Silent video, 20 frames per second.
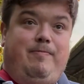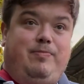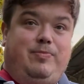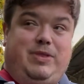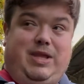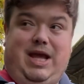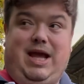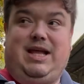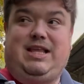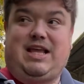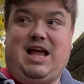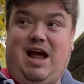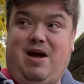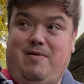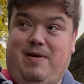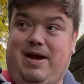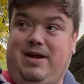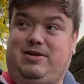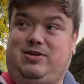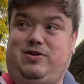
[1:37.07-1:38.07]
Their
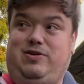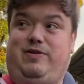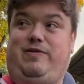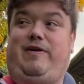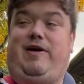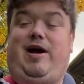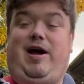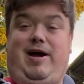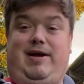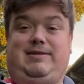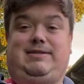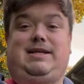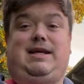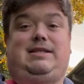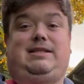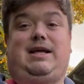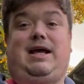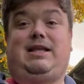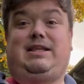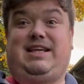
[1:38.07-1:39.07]
director has
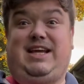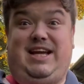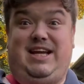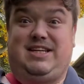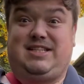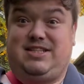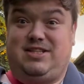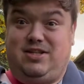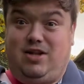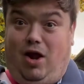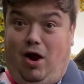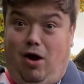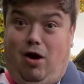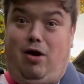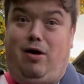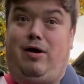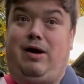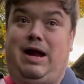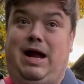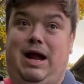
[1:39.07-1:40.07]
said that there's not
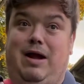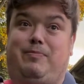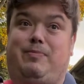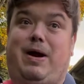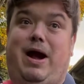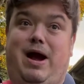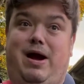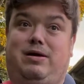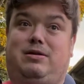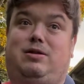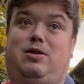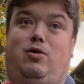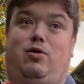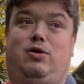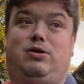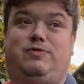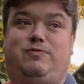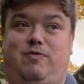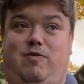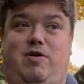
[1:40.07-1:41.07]
about a
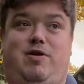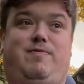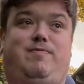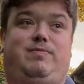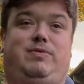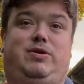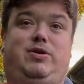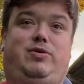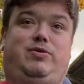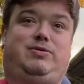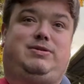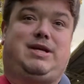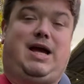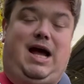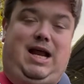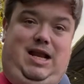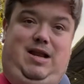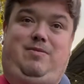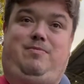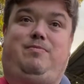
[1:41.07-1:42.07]
clause for him to
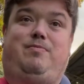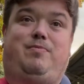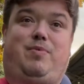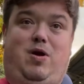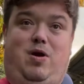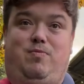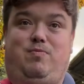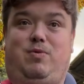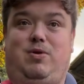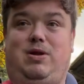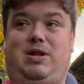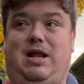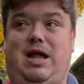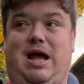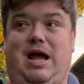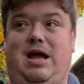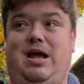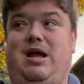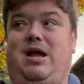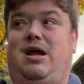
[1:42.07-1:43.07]
sign him
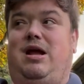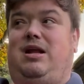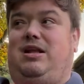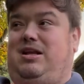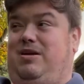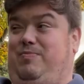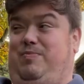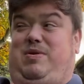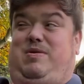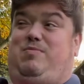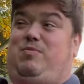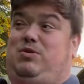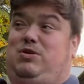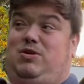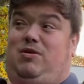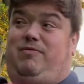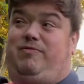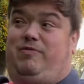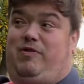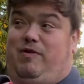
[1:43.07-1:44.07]
permanently. They pretty much
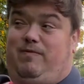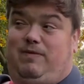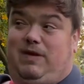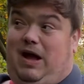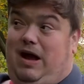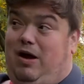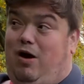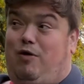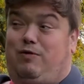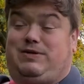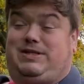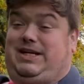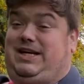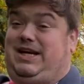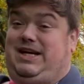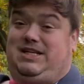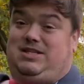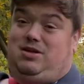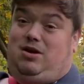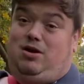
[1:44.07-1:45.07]
confirmed that. Obviously, he
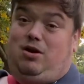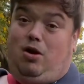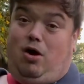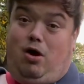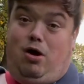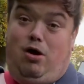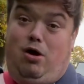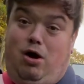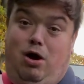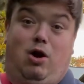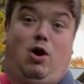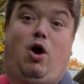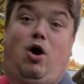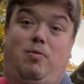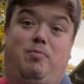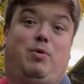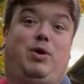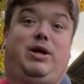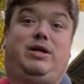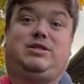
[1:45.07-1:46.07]
is on a lot of
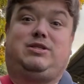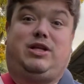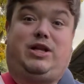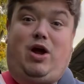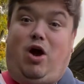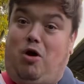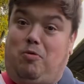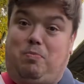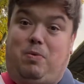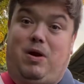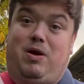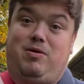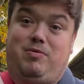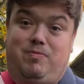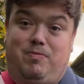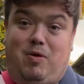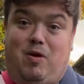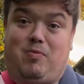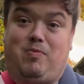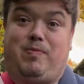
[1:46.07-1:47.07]
money, so they are
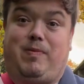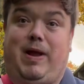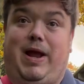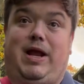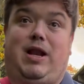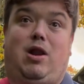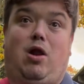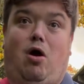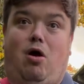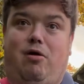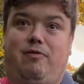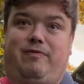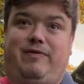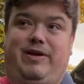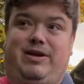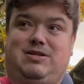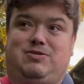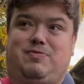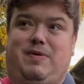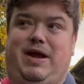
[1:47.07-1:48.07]
probably paying a lot of
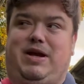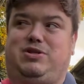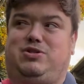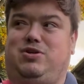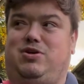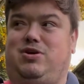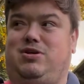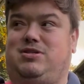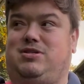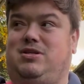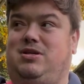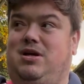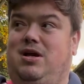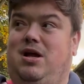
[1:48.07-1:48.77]
these wages.